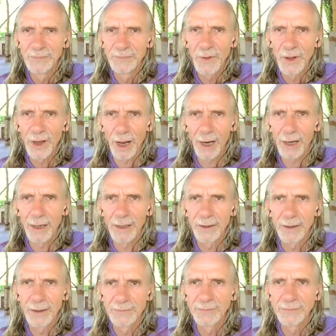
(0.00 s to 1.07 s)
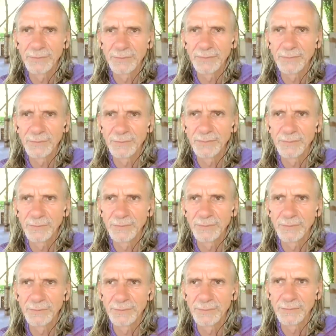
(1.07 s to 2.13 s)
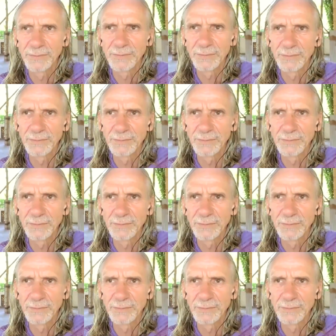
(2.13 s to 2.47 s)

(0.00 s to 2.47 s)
Just what's needed, because, yeah,